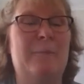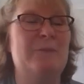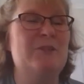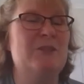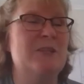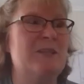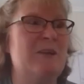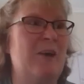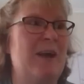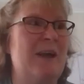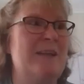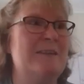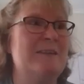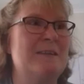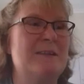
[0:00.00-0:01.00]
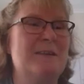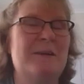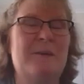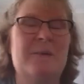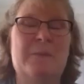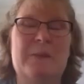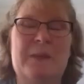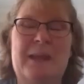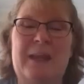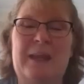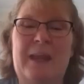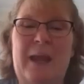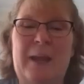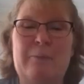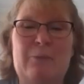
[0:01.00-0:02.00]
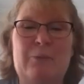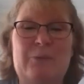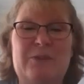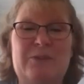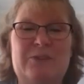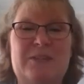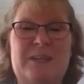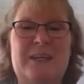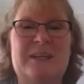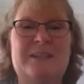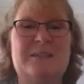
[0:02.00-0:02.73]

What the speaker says: she died in April this year.